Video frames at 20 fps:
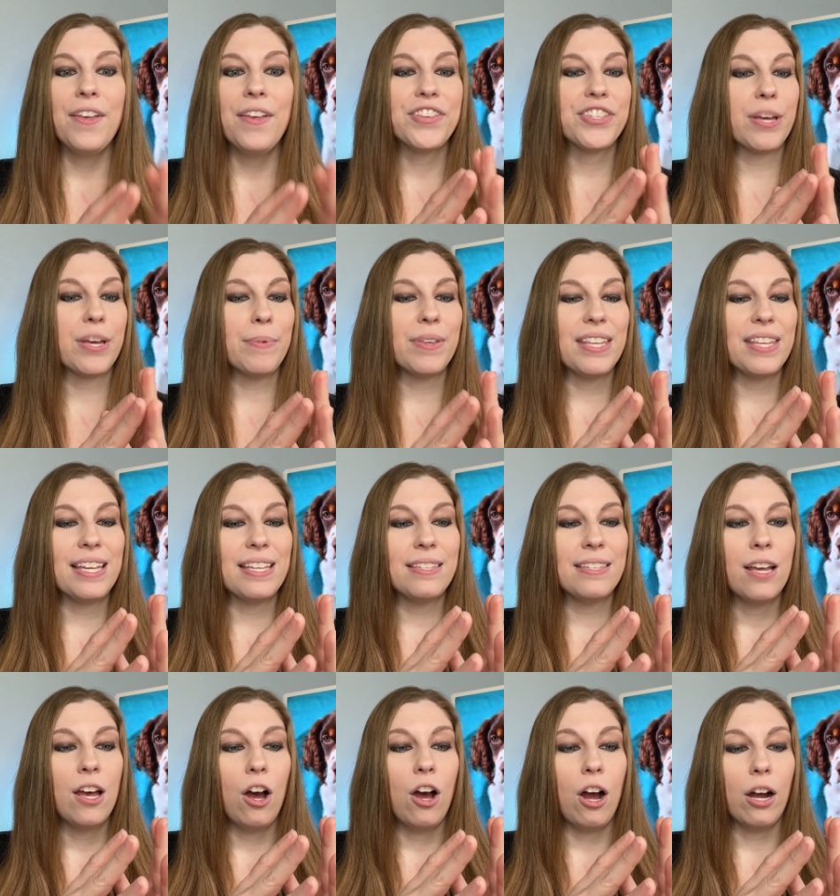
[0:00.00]
Some of
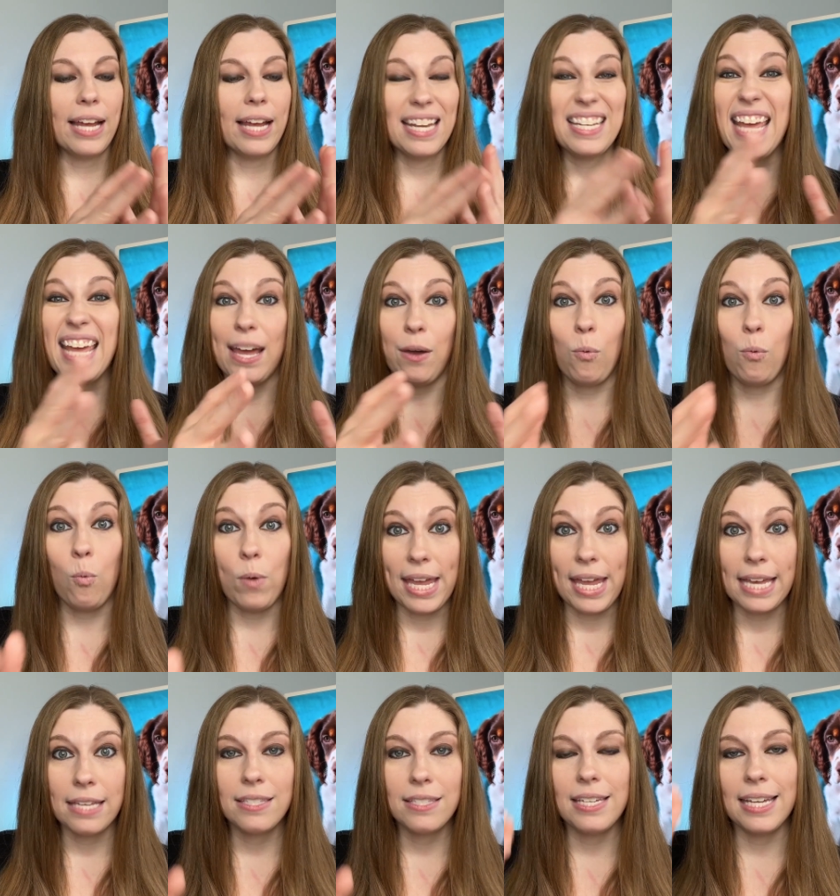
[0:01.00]
these can take
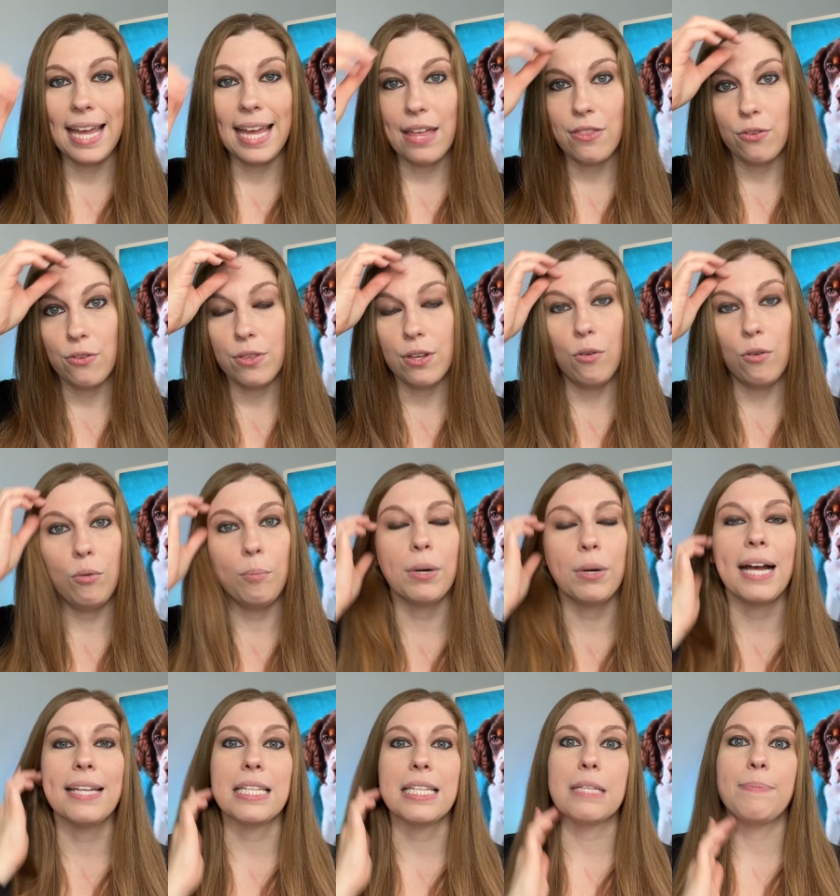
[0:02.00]
weeks to get through the whole
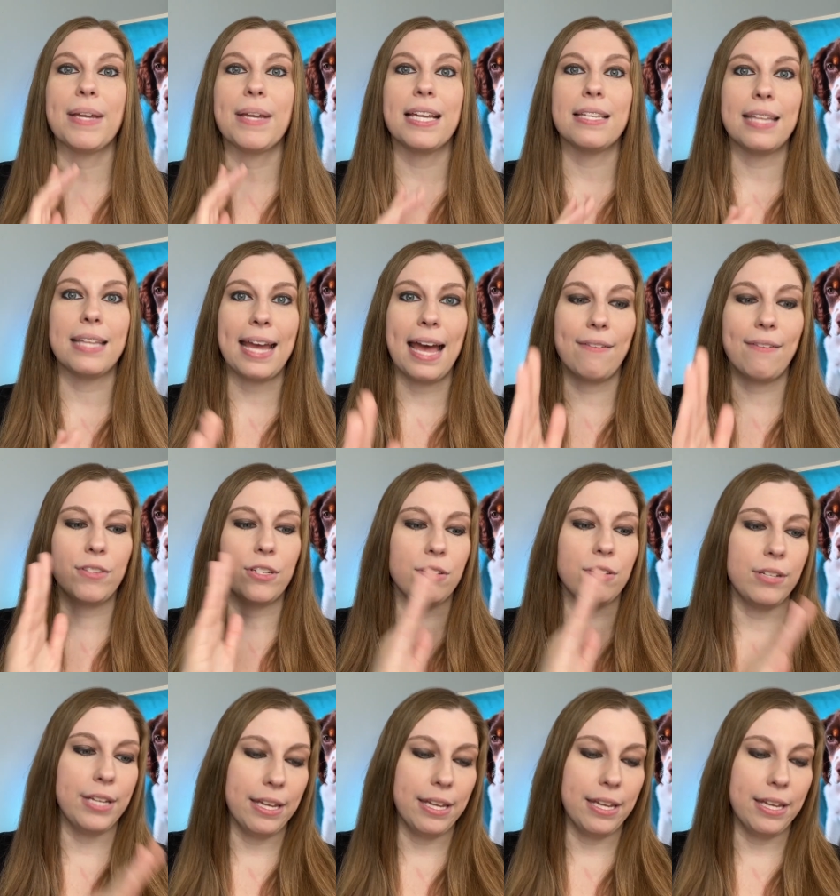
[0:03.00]
process because they have to